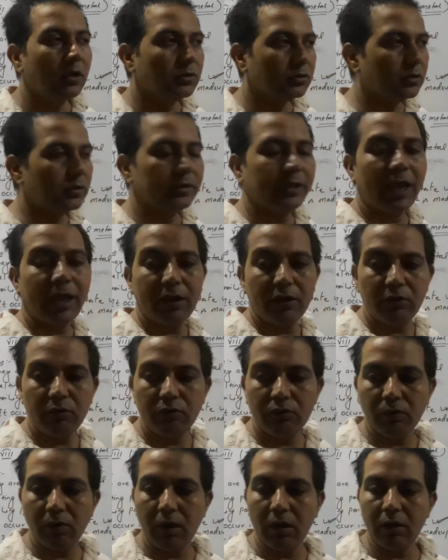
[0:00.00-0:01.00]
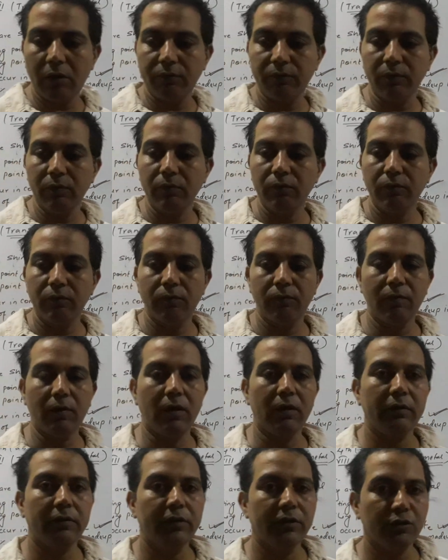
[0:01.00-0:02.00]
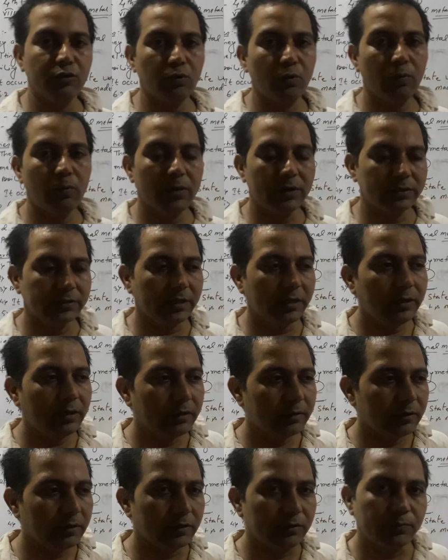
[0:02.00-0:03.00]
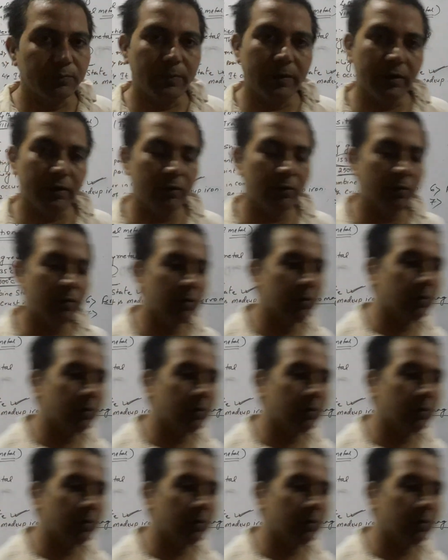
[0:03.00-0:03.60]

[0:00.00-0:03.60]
So thank you to all of you for watching this video.